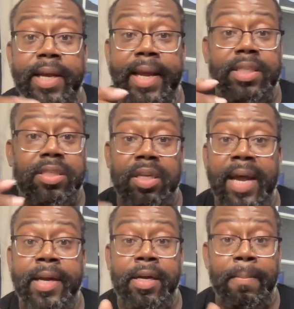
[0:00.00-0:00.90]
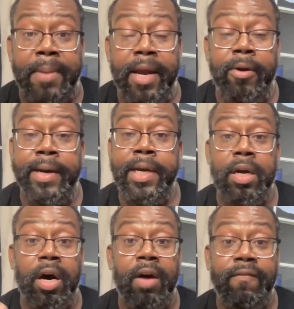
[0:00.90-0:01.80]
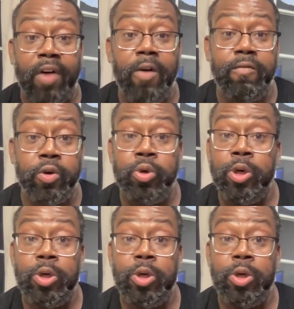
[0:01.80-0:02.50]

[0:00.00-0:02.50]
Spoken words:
It's like comparing a Volvo